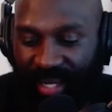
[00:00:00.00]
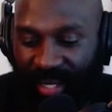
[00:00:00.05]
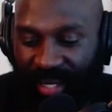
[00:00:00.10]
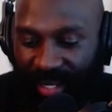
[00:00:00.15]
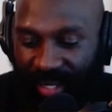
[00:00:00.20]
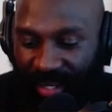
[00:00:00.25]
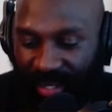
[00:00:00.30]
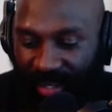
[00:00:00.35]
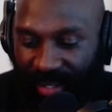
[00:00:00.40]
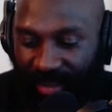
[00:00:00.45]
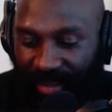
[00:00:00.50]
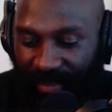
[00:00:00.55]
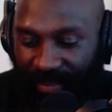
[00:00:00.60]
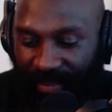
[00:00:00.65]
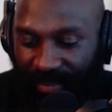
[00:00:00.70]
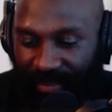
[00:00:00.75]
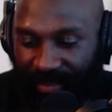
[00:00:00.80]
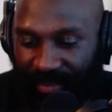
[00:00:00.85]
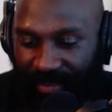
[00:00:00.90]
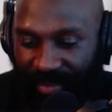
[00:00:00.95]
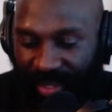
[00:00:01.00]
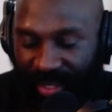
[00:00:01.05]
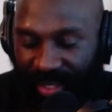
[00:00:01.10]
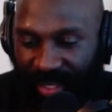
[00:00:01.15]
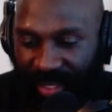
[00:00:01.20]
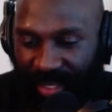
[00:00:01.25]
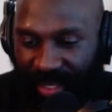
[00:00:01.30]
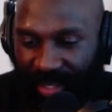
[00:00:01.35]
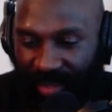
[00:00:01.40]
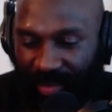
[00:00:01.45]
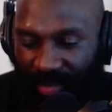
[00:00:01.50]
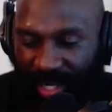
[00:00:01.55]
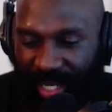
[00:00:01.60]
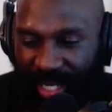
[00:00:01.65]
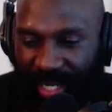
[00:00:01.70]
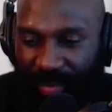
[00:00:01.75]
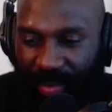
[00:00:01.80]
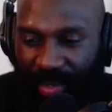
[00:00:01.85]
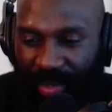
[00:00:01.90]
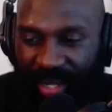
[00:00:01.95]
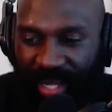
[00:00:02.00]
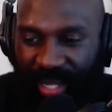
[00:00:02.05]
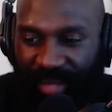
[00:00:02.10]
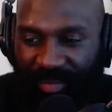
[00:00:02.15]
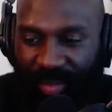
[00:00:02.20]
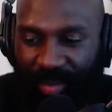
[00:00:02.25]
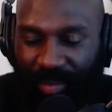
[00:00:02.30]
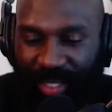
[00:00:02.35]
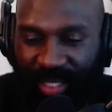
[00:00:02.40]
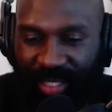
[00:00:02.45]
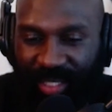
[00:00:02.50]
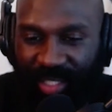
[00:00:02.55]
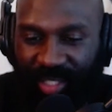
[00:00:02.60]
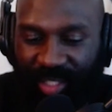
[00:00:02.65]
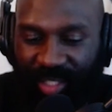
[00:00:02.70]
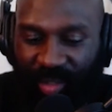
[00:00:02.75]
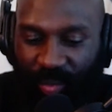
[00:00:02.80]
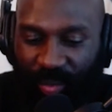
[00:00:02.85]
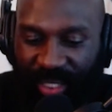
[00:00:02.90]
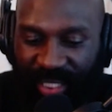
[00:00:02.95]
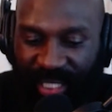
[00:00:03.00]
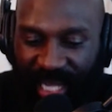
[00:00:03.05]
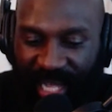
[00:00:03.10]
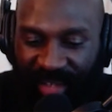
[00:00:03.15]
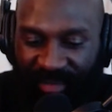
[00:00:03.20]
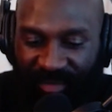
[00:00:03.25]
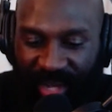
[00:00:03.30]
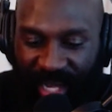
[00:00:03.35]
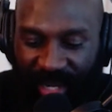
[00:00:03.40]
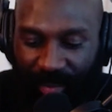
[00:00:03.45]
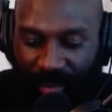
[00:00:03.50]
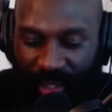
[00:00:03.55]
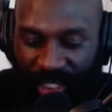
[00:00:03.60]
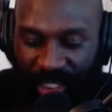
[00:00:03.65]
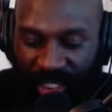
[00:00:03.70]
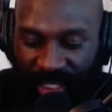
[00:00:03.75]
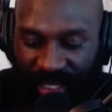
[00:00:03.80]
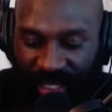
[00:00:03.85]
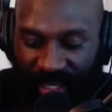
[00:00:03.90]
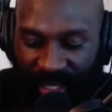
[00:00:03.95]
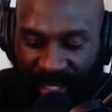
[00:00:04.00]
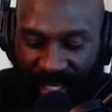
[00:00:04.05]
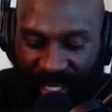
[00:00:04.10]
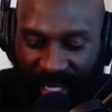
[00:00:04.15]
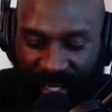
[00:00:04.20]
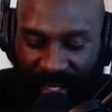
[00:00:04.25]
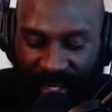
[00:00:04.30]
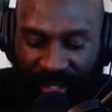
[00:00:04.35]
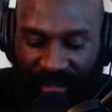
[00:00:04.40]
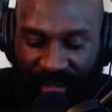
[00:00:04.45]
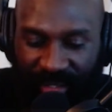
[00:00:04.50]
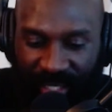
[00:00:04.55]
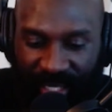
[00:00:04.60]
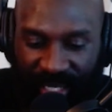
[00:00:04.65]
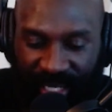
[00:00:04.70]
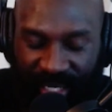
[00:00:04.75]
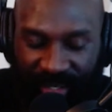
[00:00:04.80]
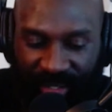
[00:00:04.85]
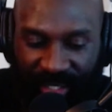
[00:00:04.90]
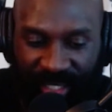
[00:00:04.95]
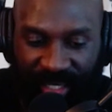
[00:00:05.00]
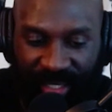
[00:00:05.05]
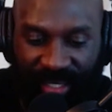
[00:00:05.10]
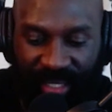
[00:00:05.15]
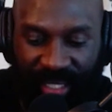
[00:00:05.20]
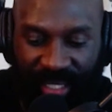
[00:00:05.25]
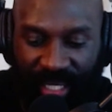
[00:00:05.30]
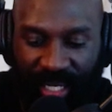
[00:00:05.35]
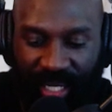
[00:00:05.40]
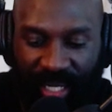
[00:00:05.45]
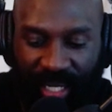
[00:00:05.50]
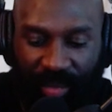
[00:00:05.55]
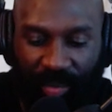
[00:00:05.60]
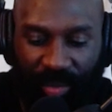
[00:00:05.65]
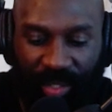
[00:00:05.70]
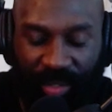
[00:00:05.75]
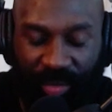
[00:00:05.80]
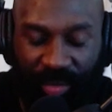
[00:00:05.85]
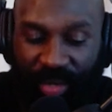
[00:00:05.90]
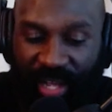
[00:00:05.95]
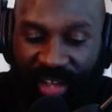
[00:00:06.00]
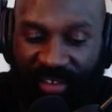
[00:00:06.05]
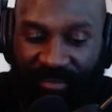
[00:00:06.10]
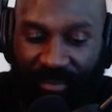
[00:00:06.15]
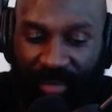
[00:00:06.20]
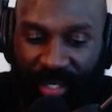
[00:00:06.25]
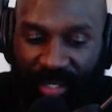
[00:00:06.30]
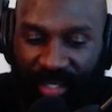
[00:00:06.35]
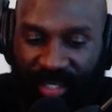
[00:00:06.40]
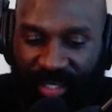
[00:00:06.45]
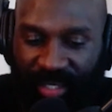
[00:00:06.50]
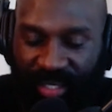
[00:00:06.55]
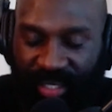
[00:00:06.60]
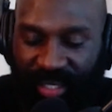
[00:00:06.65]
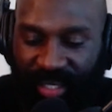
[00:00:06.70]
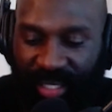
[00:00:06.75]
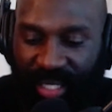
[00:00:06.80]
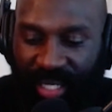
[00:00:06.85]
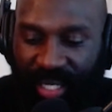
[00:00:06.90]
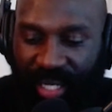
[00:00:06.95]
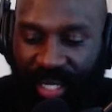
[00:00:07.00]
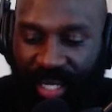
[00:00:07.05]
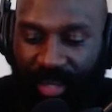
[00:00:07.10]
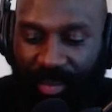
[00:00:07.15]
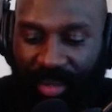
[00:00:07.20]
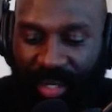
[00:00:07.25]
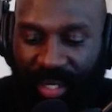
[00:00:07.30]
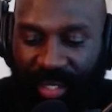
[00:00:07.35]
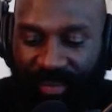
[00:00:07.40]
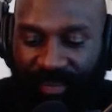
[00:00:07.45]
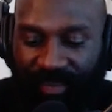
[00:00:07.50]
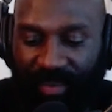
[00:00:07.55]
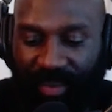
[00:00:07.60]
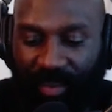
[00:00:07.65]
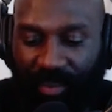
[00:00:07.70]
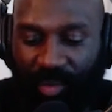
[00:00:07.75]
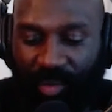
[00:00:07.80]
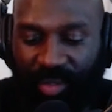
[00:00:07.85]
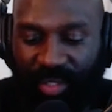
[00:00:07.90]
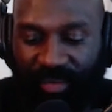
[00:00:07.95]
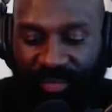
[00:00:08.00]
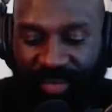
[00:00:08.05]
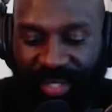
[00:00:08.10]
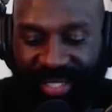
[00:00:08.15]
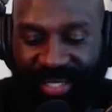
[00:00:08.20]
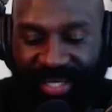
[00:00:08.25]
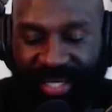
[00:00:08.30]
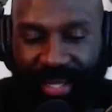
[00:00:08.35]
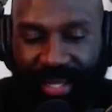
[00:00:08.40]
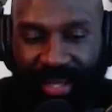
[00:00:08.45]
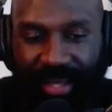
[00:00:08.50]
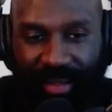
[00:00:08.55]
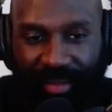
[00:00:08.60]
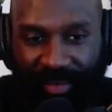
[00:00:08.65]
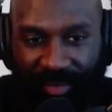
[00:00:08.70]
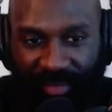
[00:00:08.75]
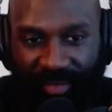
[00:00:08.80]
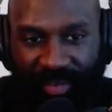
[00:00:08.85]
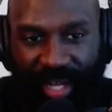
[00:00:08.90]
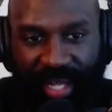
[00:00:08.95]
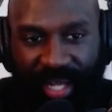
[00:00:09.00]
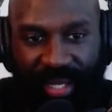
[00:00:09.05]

Reggae, we don't have too much the suicide vibration like other areas. We do have murders, but most of it is health.